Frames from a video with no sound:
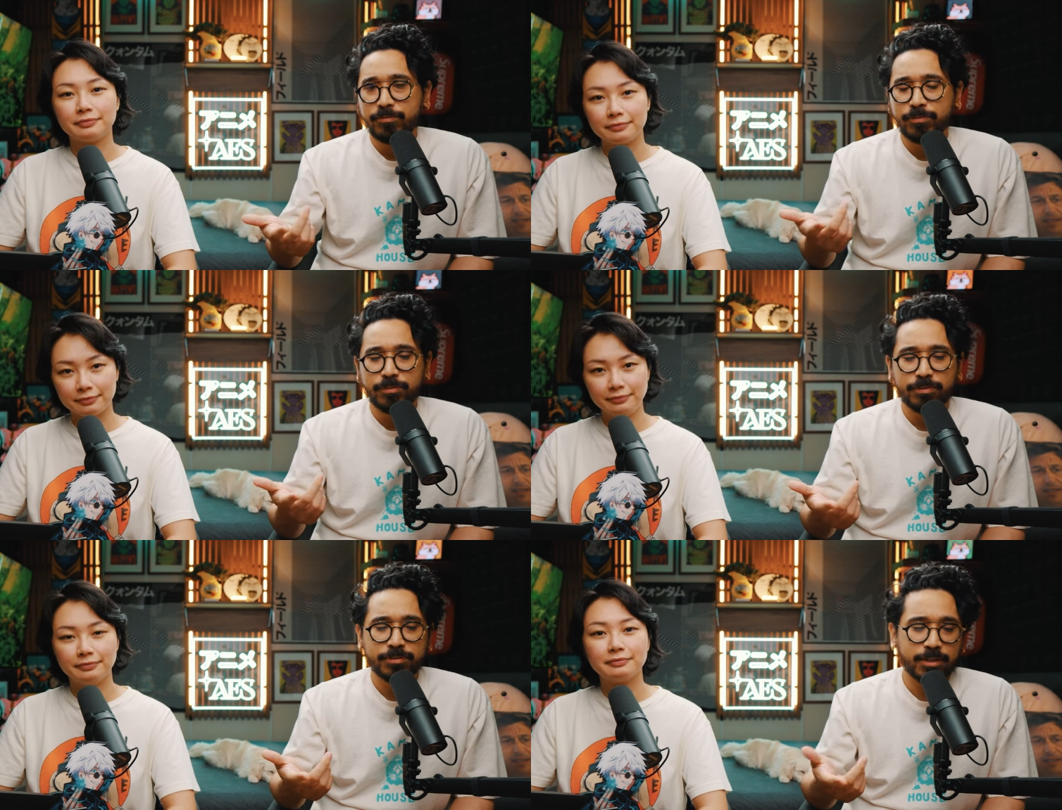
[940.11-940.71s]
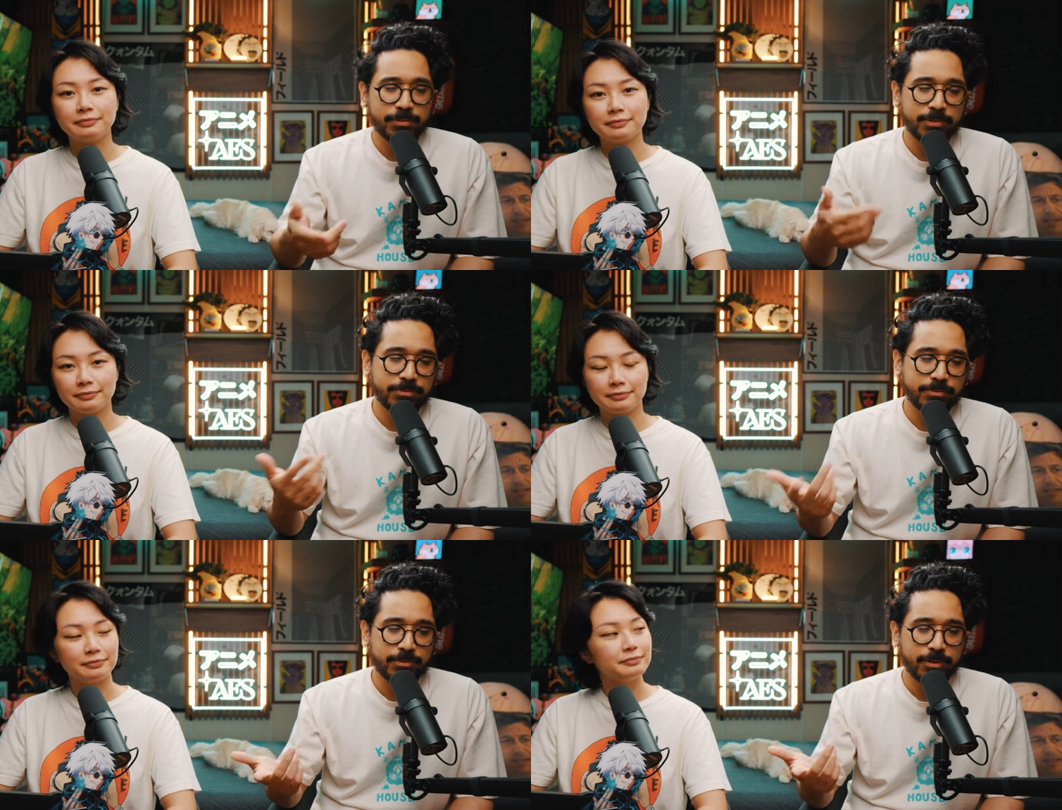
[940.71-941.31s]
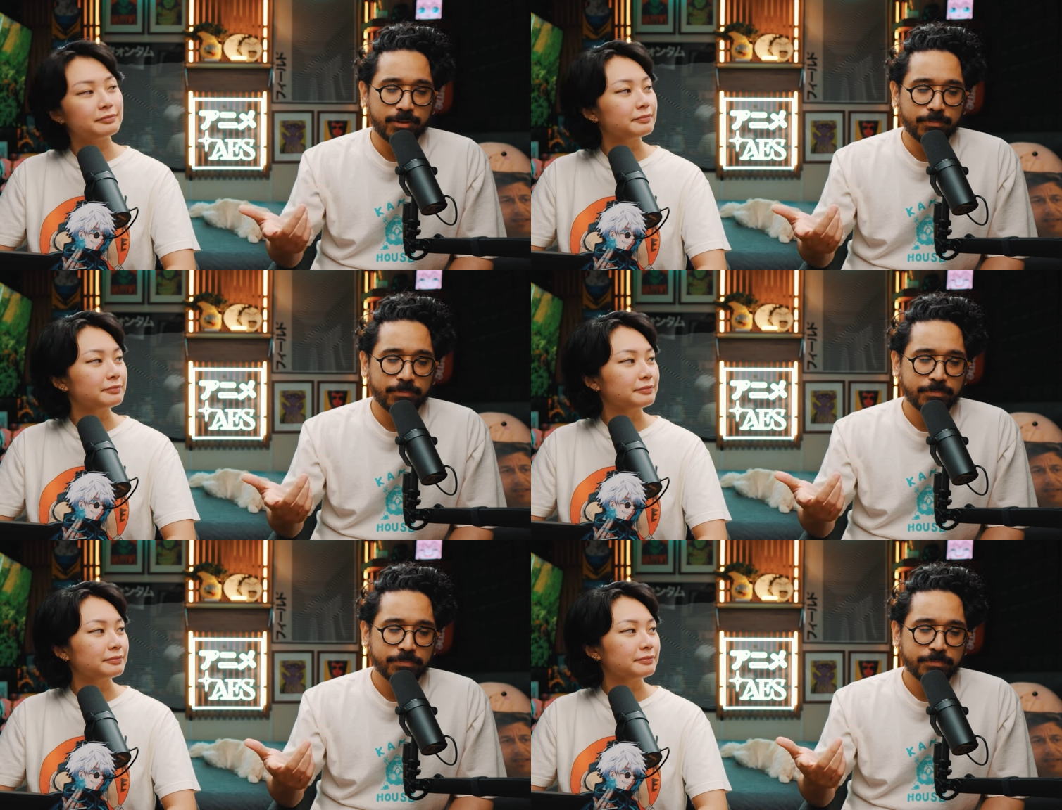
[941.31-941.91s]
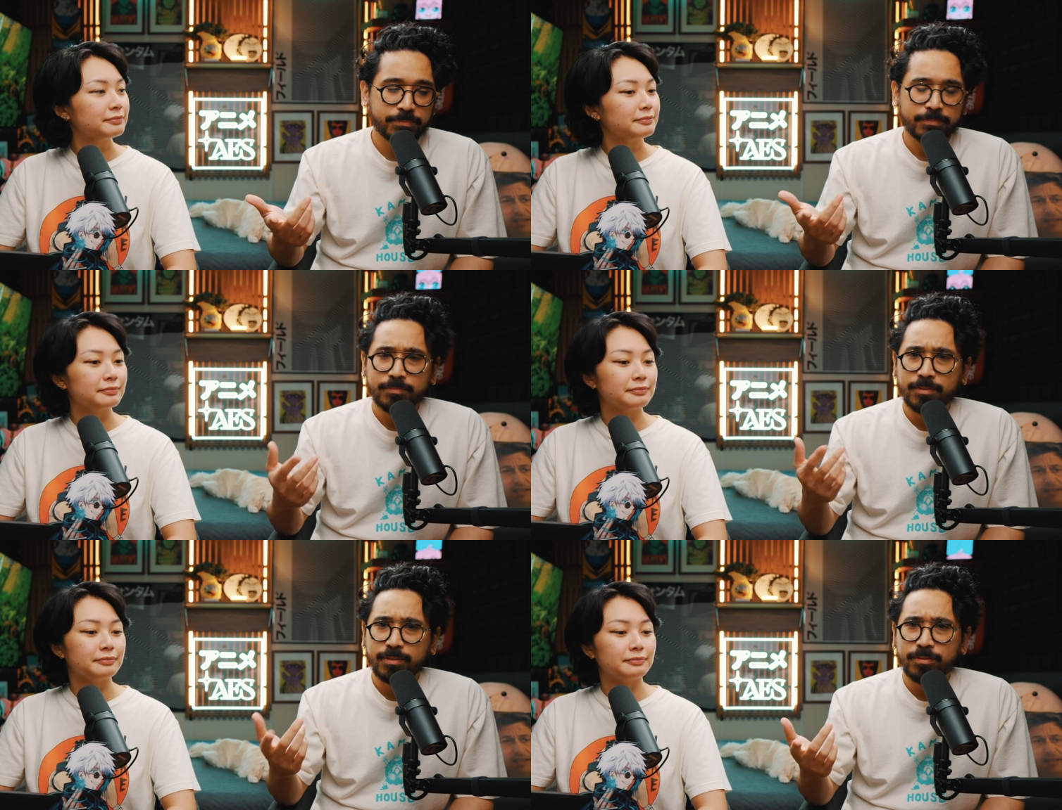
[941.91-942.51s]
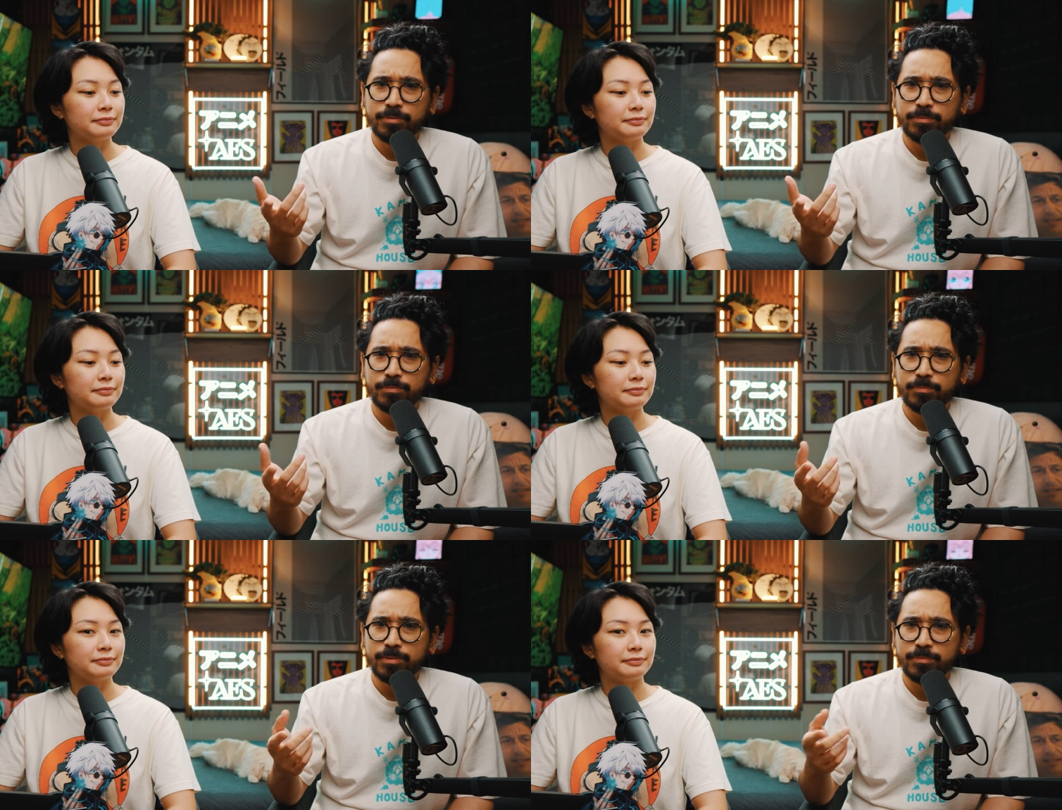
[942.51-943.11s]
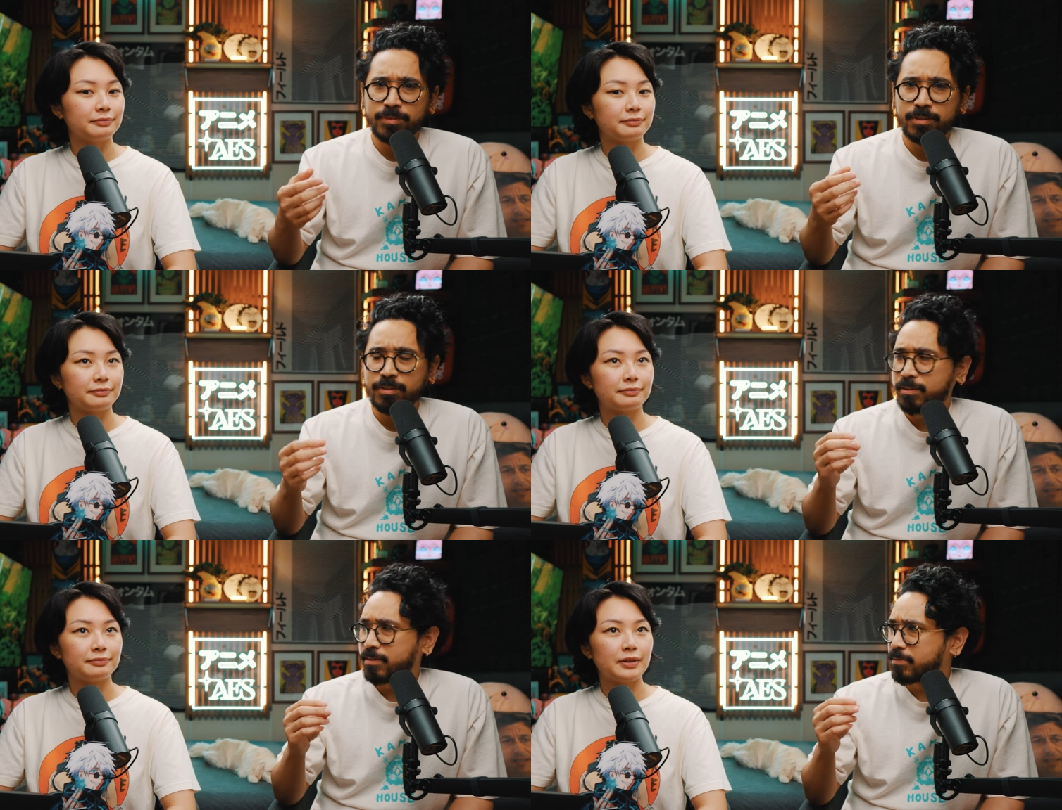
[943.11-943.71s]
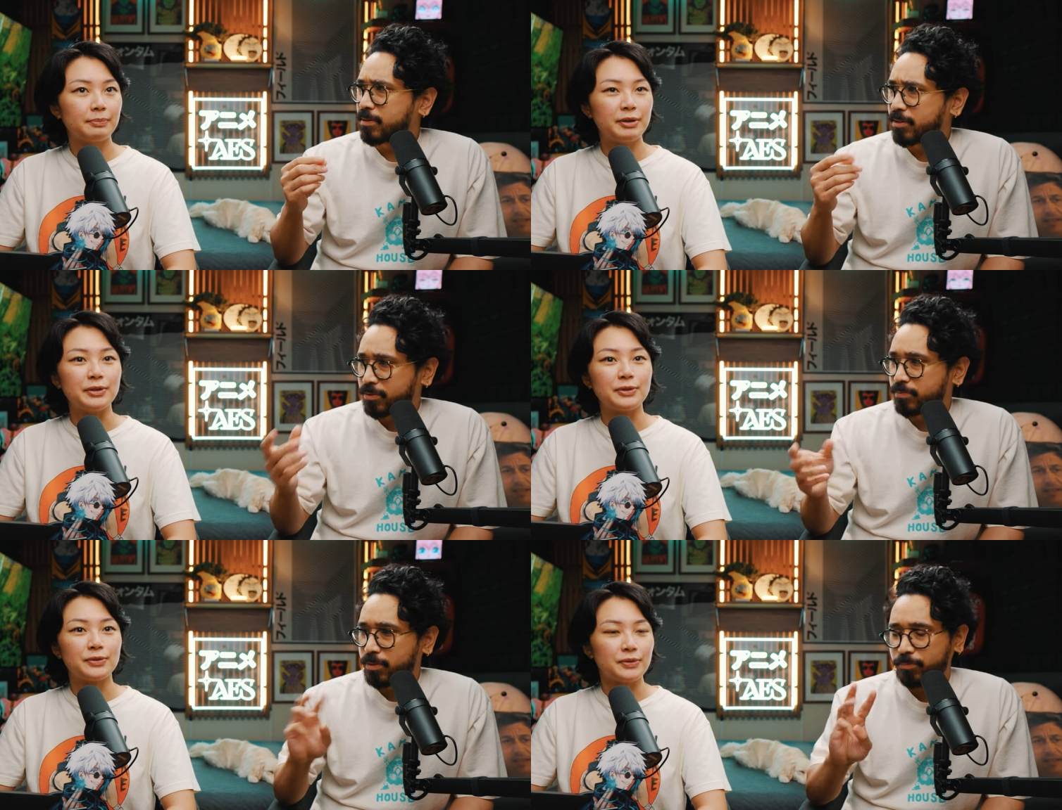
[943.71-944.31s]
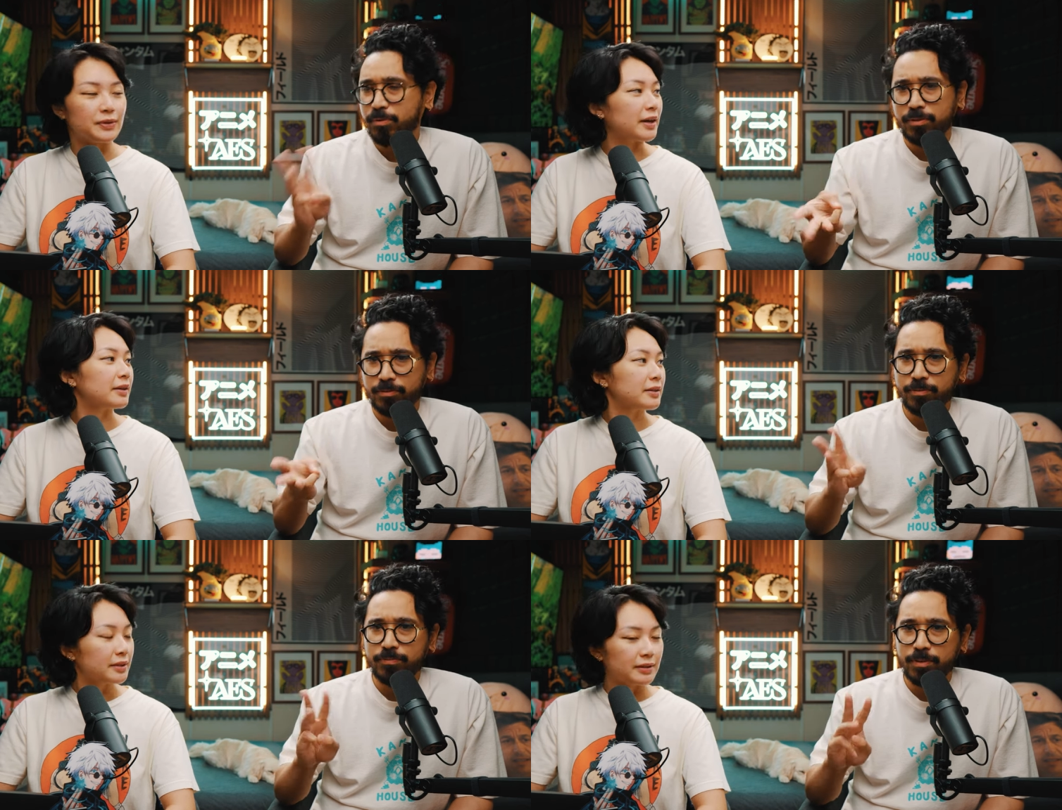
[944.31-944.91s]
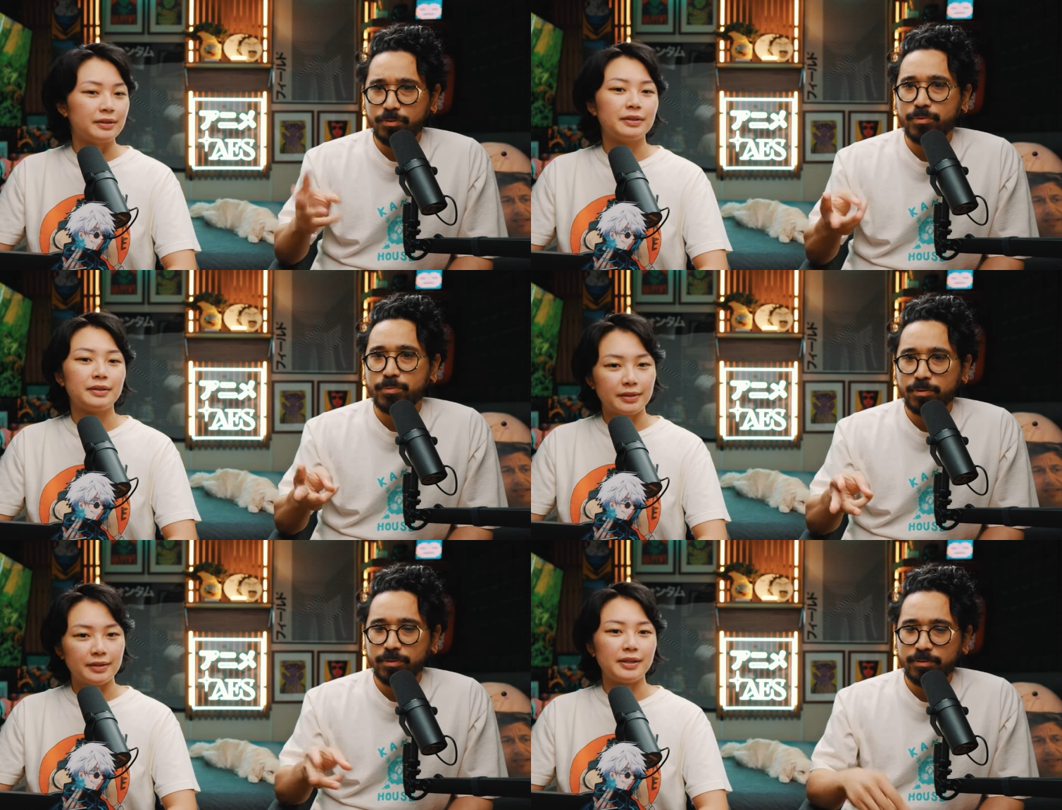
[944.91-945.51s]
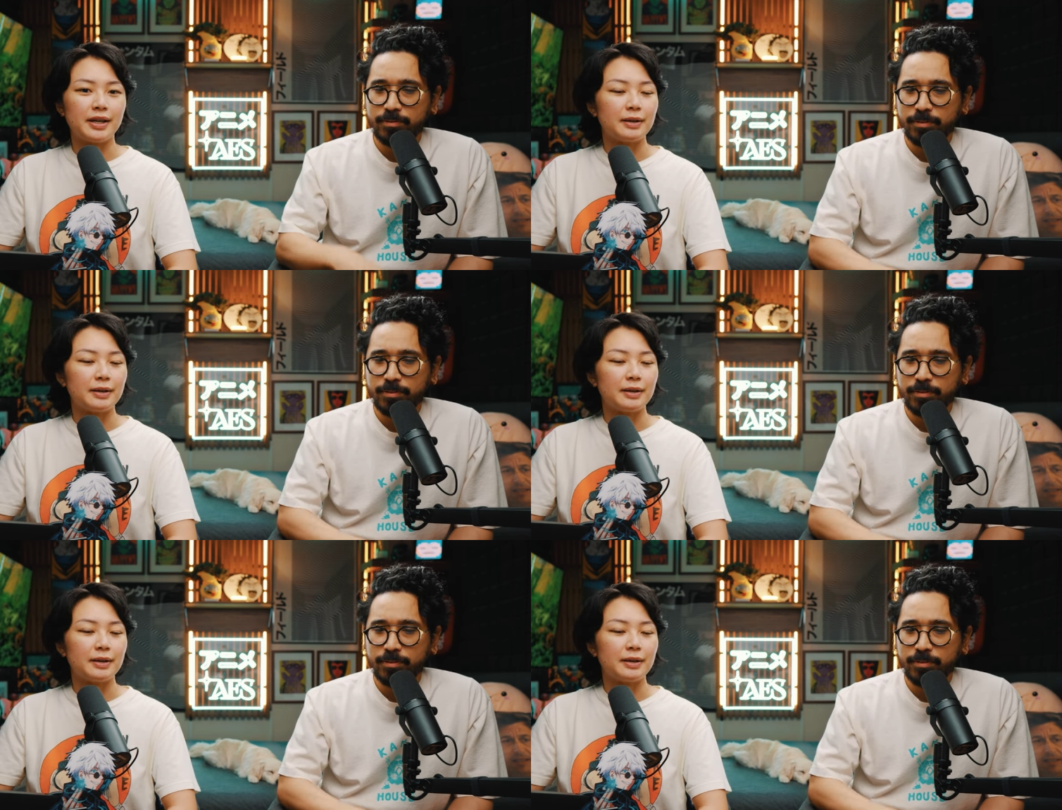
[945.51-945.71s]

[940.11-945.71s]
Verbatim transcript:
Speaker 1: for the mm-hmm. first time. He's um He's one of the brothers, other, the brothers yeah. of the three brothers yeah.